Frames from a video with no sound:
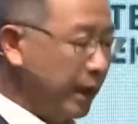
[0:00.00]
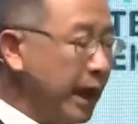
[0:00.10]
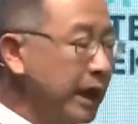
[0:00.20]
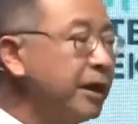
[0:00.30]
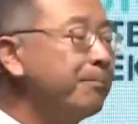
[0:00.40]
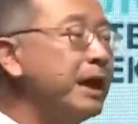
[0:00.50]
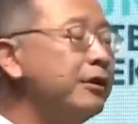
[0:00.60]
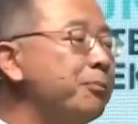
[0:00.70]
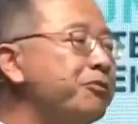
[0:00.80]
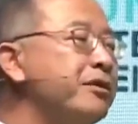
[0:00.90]
And the
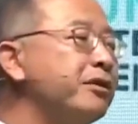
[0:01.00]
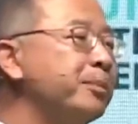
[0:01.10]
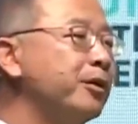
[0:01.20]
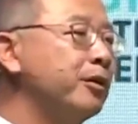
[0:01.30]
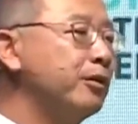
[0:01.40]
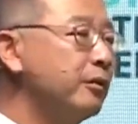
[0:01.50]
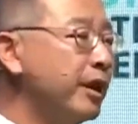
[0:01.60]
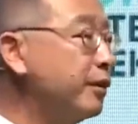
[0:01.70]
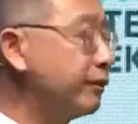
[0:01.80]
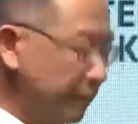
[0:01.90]
basic principle
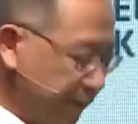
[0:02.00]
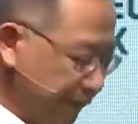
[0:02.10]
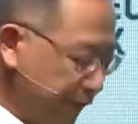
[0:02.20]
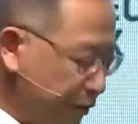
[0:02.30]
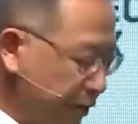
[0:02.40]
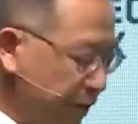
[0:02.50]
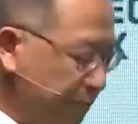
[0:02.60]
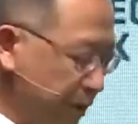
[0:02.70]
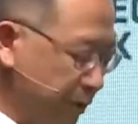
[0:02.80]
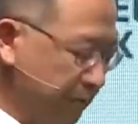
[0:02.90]
is very
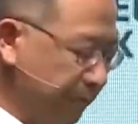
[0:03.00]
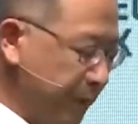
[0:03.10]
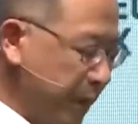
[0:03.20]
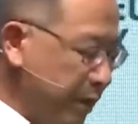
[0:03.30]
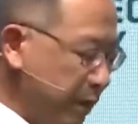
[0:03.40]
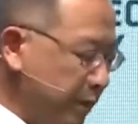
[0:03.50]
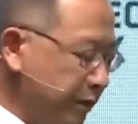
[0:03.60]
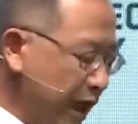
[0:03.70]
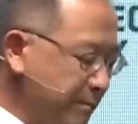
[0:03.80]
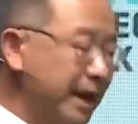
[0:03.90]
simple.
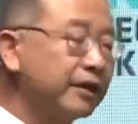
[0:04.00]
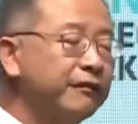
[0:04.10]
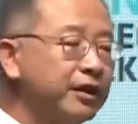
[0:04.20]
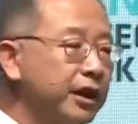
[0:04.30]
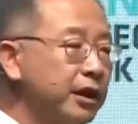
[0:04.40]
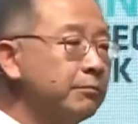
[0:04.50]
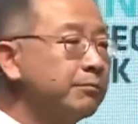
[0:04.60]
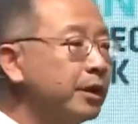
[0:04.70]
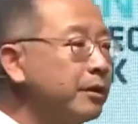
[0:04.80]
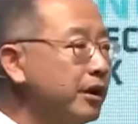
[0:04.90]
Same activity,
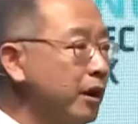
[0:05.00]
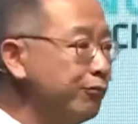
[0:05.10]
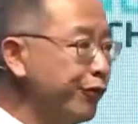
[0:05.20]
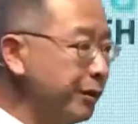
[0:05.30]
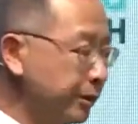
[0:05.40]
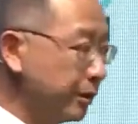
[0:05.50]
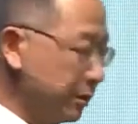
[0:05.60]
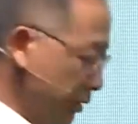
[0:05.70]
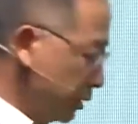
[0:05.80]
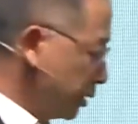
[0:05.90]
same risk,
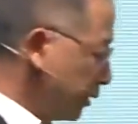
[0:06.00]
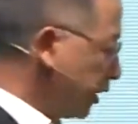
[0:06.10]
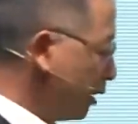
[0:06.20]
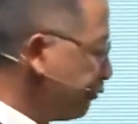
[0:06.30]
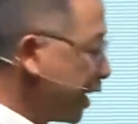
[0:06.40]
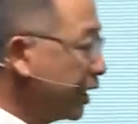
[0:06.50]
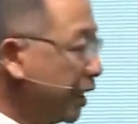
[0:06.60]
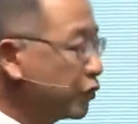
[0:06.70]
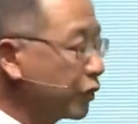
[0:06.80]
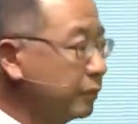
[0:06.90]
same
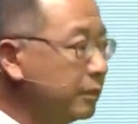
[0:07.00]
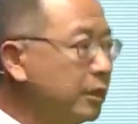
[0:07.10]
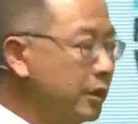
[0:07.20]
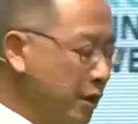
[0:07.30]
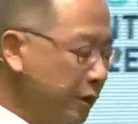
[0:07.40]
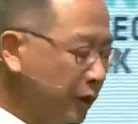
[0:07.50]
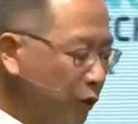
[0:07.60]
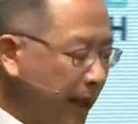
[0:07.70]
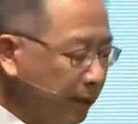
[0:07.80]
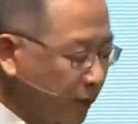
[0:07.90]
regulation, so
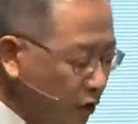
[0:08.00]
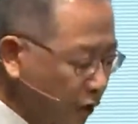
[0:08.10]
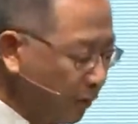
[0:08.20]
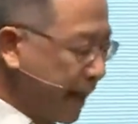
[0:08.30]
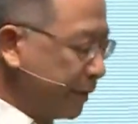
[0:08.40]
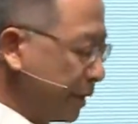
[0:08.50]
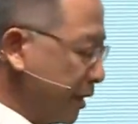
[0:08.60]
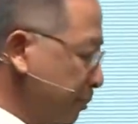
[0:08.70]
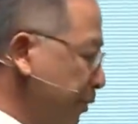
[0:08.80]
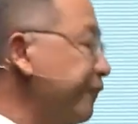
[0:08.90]
that digital
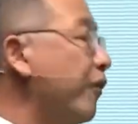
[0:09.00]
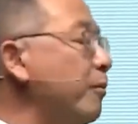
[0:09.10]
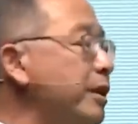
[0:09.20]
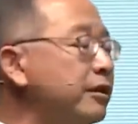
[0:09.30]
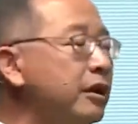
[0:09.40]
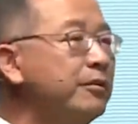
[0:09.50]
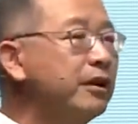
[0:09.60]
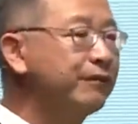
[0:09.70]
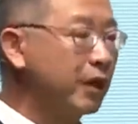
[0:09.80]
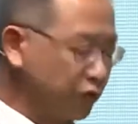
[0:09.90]
assets performing similar
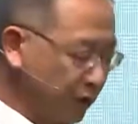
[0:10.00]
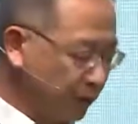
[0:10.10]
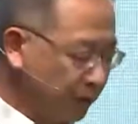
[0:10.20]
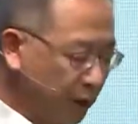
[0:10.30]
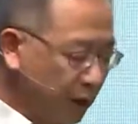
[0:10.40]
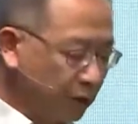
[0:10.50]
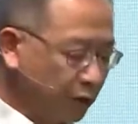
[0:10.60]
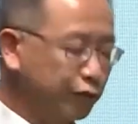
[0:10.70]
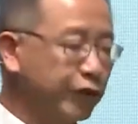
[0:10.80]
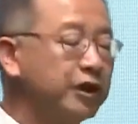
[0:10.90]
functions
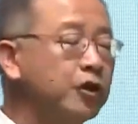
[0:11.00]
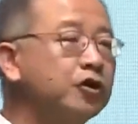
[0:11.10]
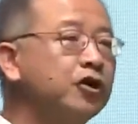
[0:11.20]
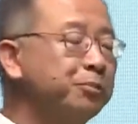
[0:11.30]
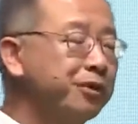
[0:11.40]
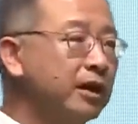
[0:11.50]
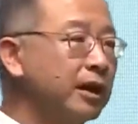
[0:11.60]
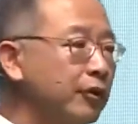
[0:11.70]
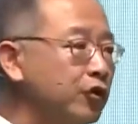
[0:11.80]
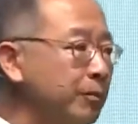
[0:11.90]
to traditional
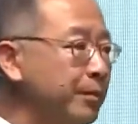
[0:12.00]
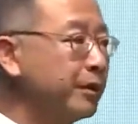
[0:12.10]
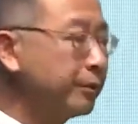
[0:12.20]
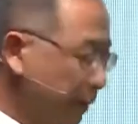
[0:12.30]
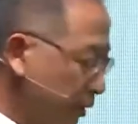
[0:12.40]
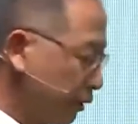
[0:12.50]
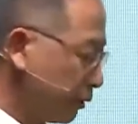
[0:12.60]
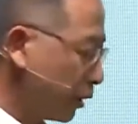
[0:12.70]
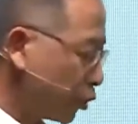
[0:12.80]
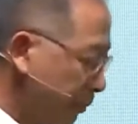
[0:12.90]
products
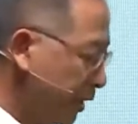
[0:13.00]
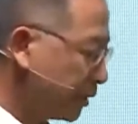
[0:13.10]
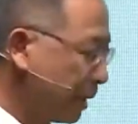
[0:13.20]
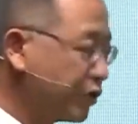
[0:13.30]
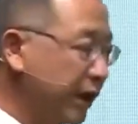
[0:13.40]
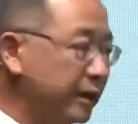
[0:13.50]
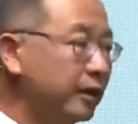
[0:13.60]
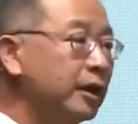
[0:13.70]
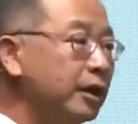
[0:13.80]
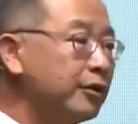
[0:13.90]
should be subject
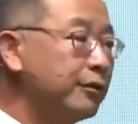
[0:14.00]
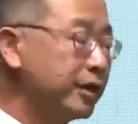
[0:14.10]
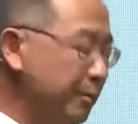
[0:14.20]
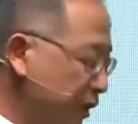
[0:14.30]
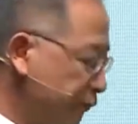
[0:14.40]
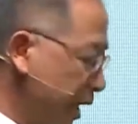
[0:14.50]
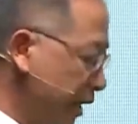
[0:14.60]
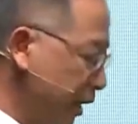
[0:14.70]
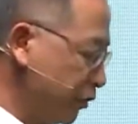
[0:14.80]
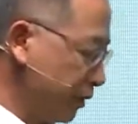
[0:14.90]
to similar
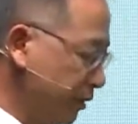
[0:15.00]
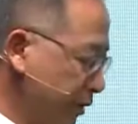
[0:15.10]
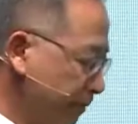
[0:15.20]
regulations.